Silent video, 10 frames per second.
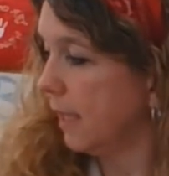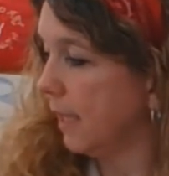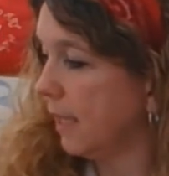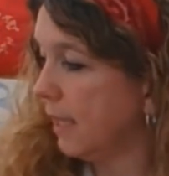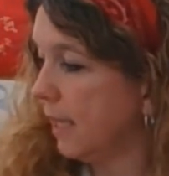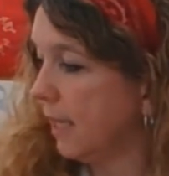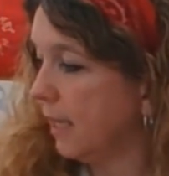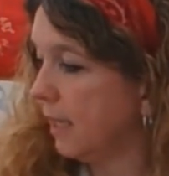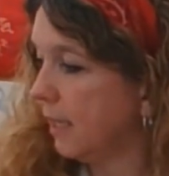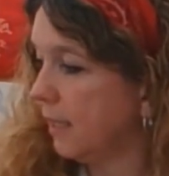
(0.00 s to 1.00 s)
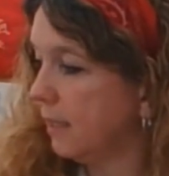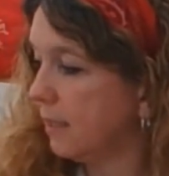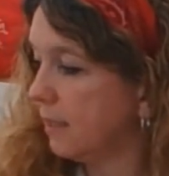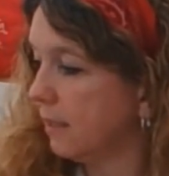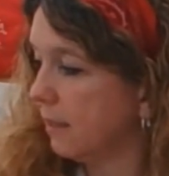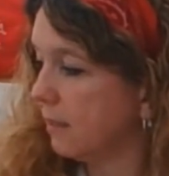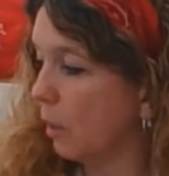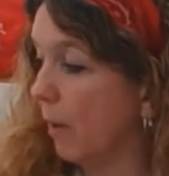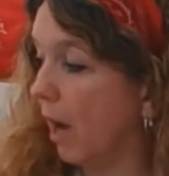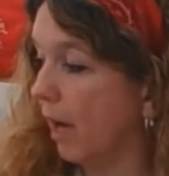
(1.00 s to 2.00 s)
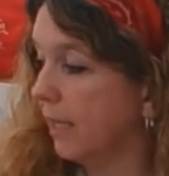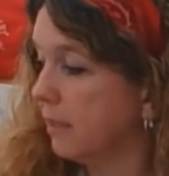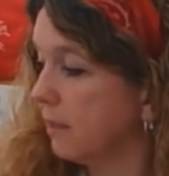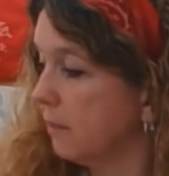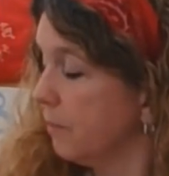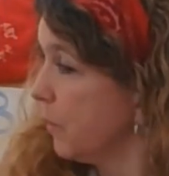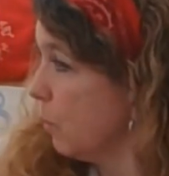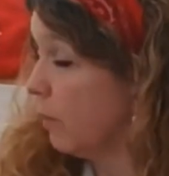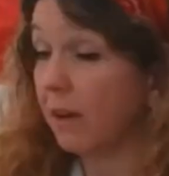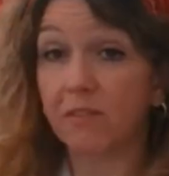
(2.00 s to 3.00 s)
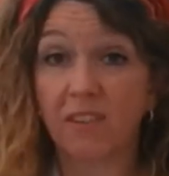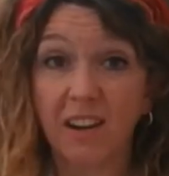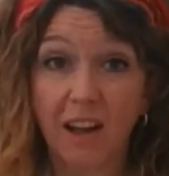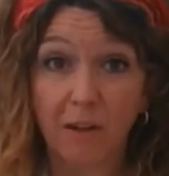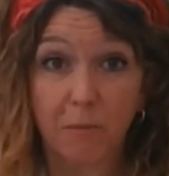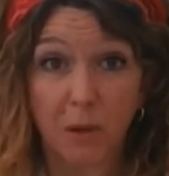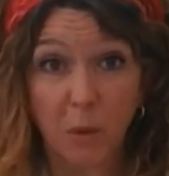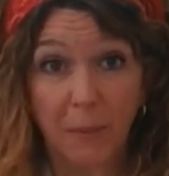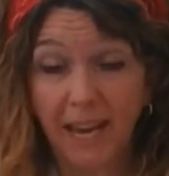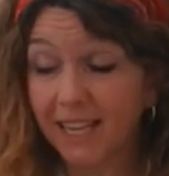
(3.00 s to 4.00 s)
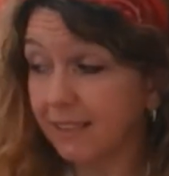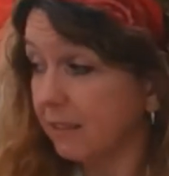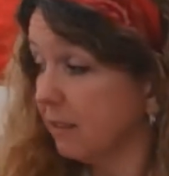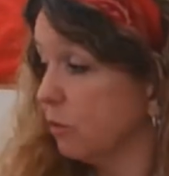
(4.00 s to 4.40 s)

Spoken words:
He needs some eyes. Oh, ran out of blue paint.